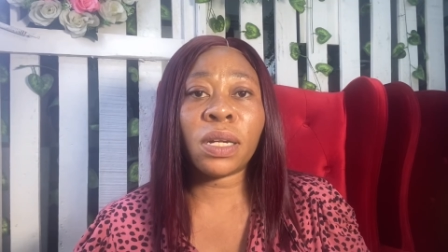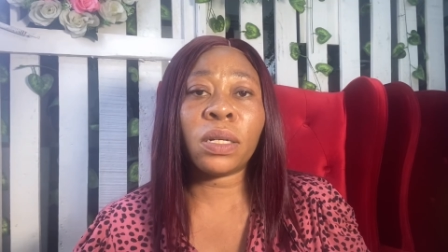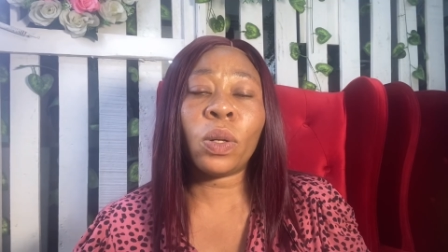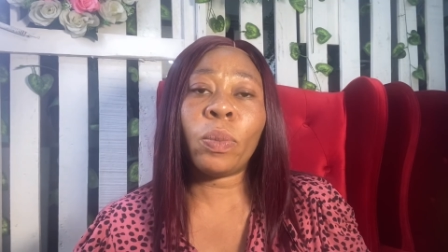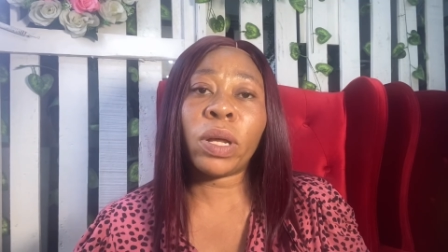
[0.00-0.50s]
And
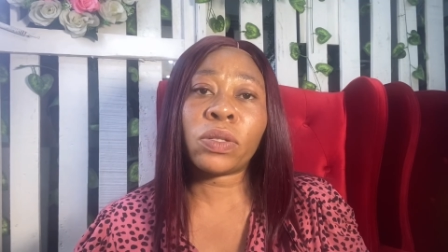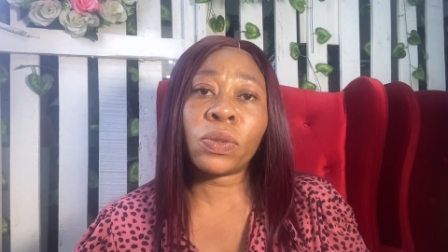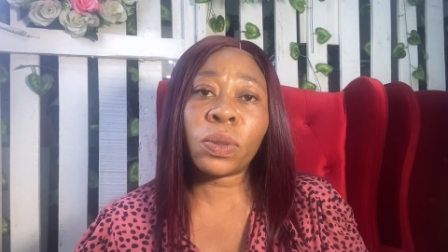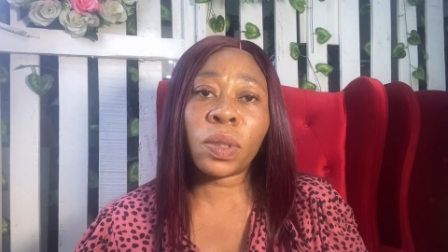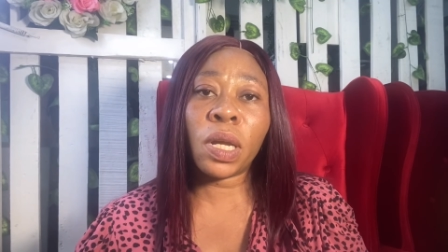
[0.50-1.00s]
the number
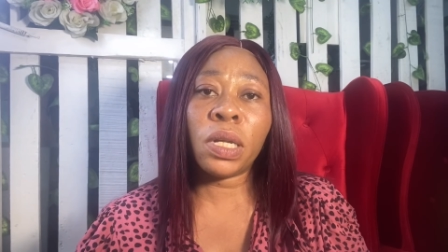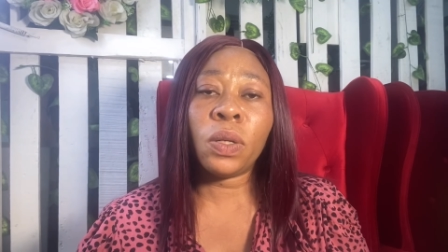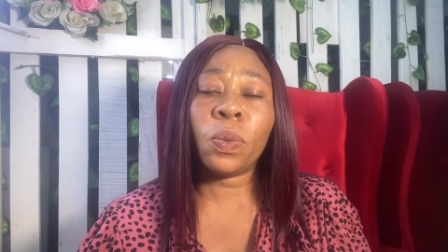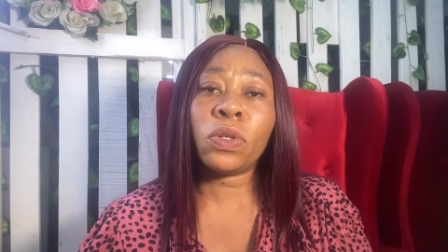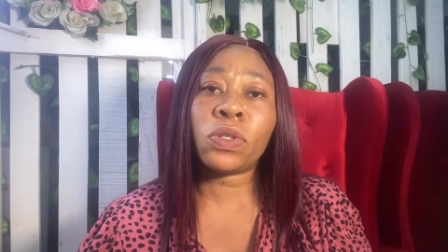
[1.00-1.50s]
two thing
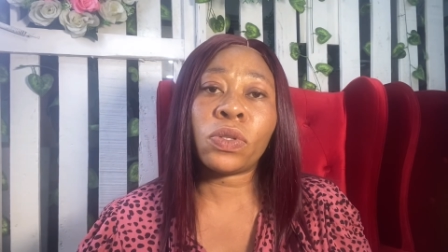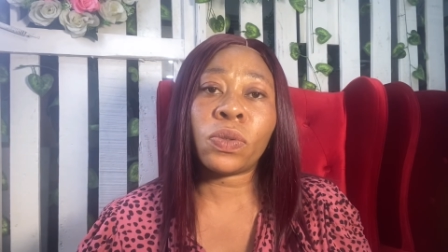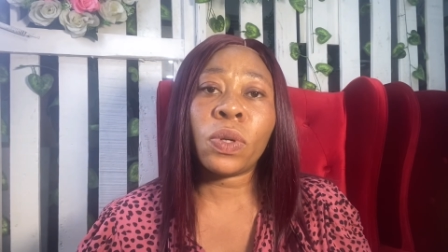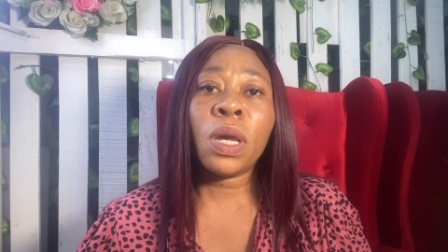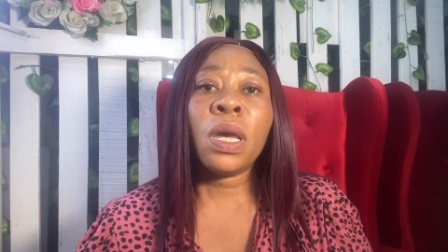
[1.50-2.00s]
you want to
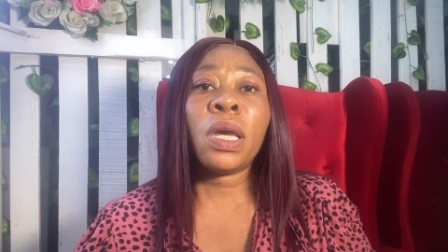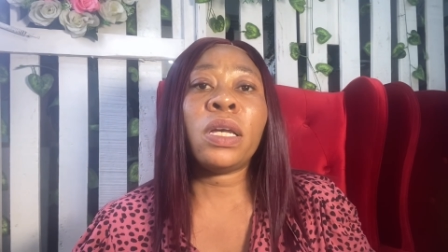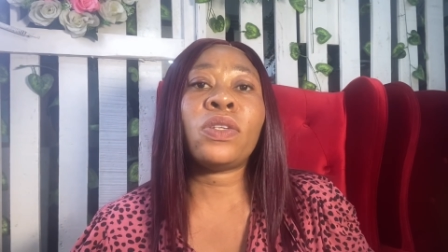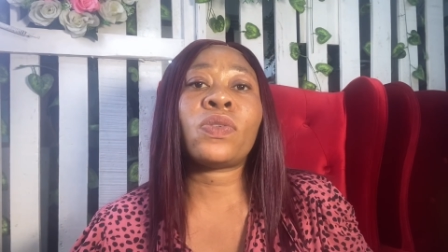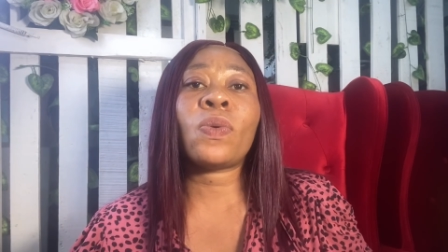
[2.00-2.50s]
do
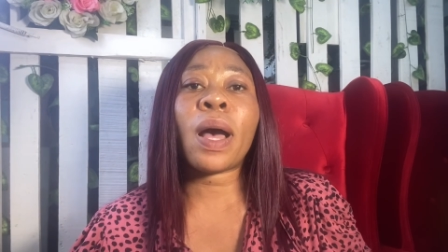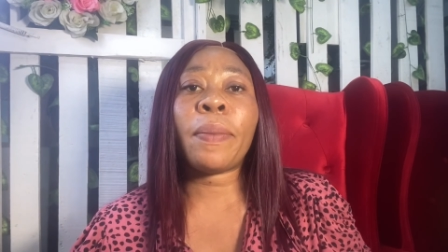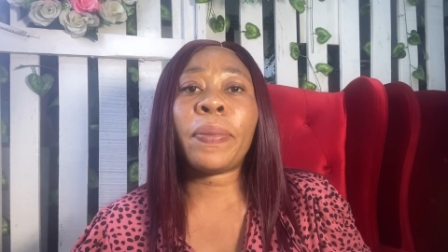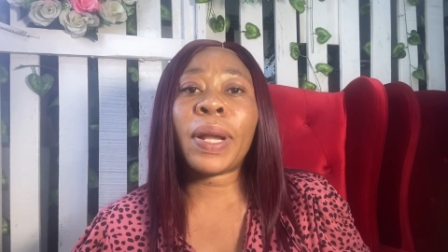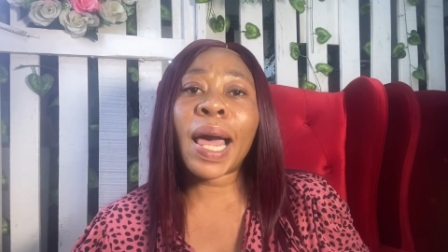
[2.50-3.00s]
is to
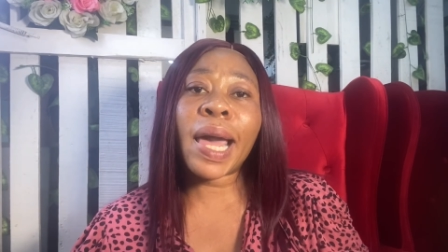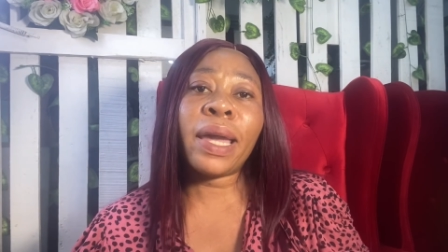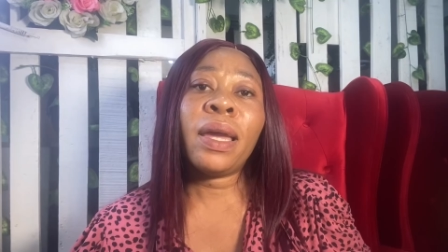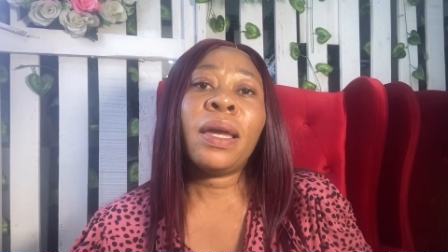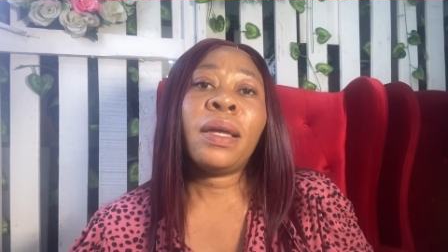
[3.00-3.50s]
apply